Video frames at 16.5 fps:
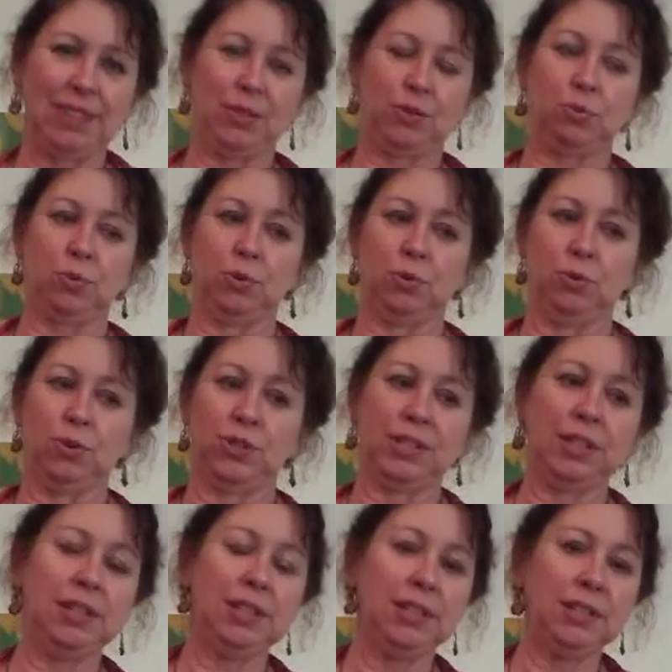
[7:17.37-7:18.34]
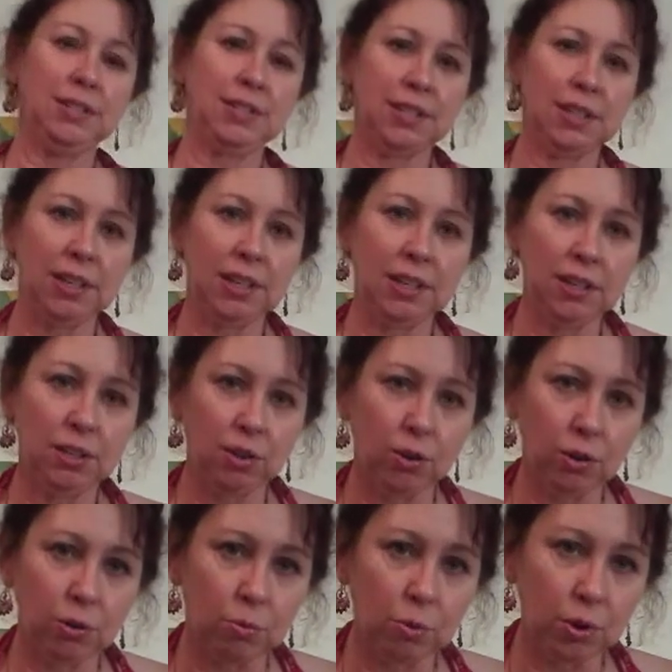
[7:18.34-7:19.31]
through CDC
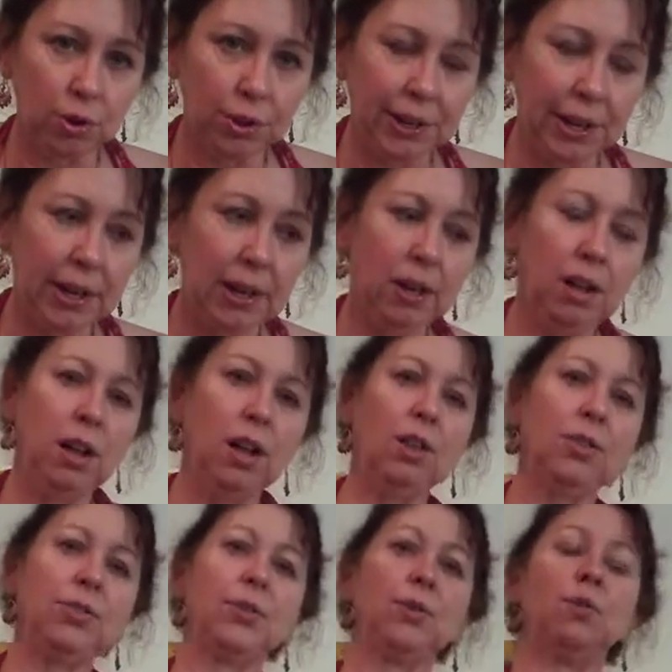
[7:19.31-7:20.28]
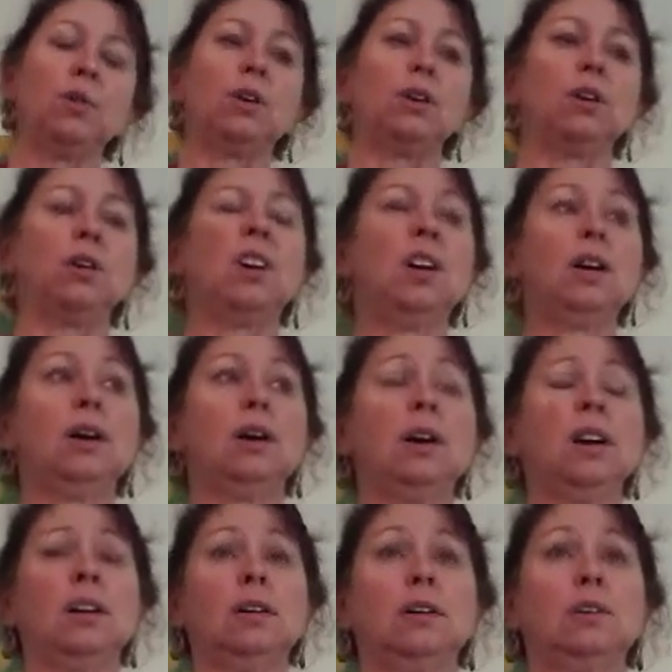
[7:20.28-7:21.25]
or World Health or
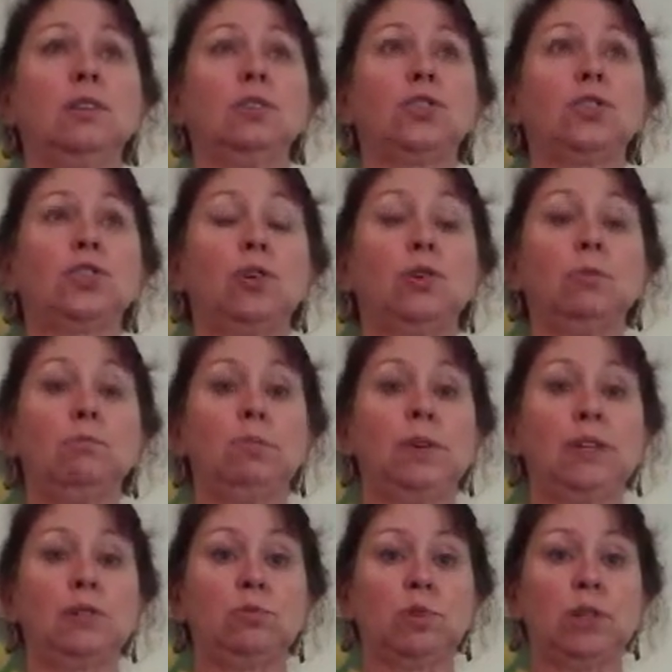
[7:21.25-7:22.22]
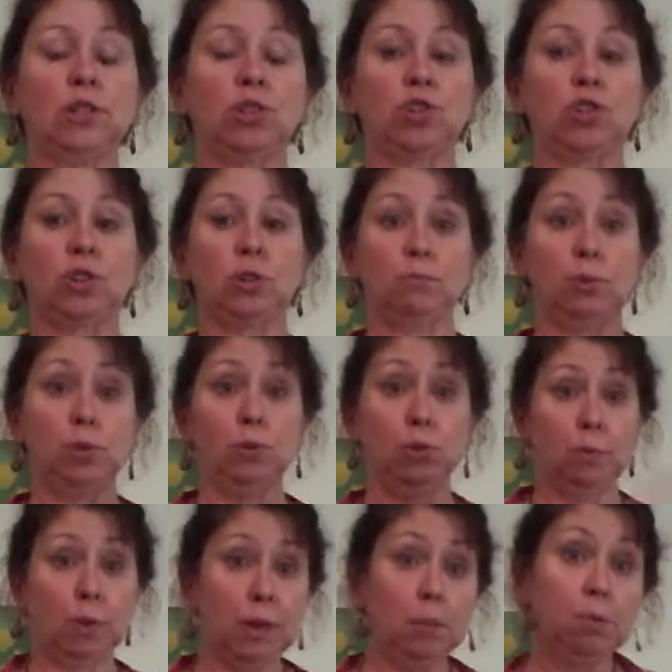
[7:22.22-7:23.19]
certain big rich computer
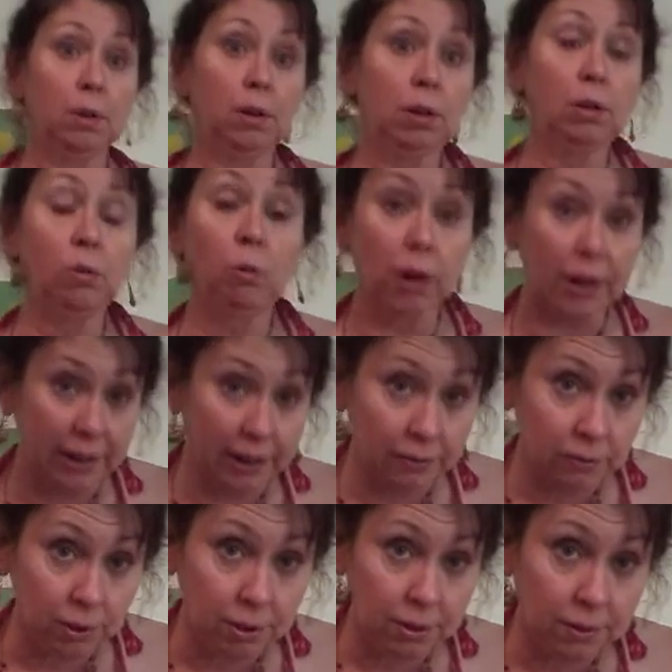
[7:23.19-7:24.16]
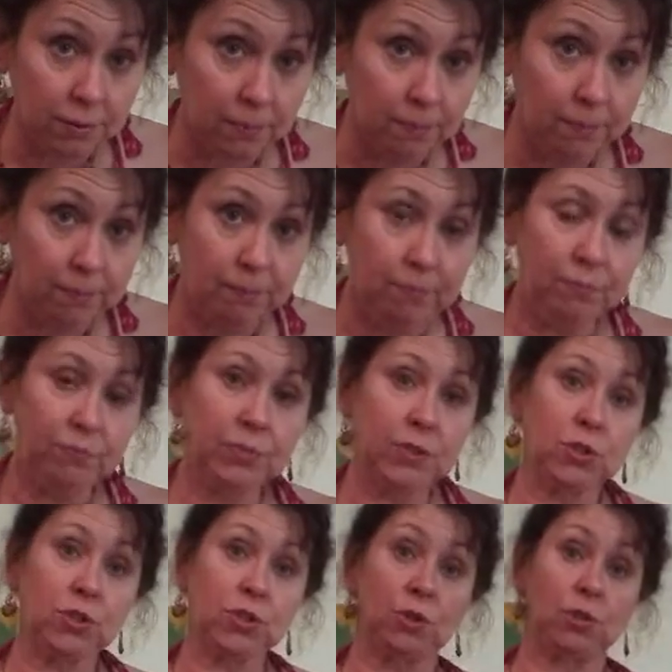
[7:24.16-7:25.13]
people, whatever,
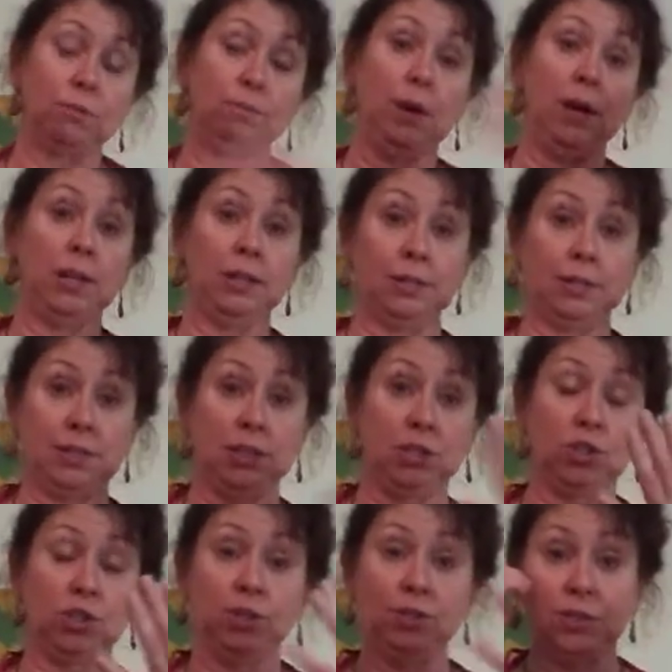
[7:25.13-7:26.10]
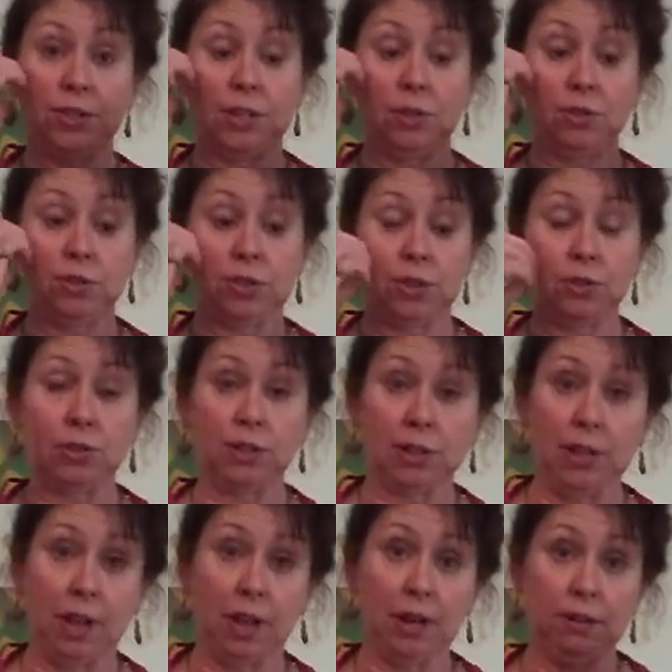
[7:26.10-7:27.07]
certain politicians. There's a
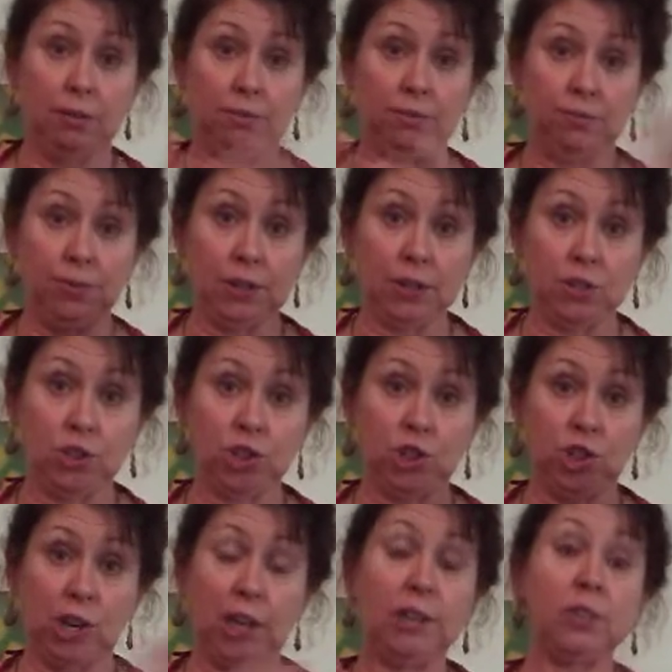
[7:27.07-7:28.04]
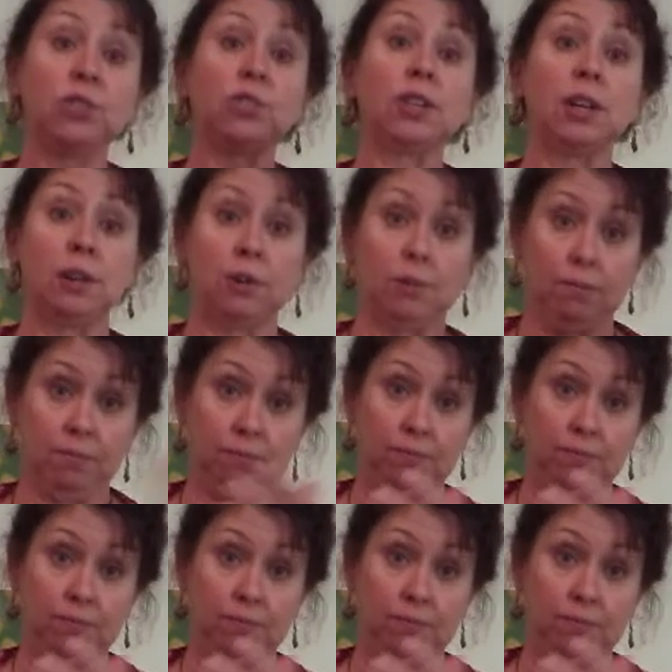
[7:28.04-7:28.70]
lot of exchange there.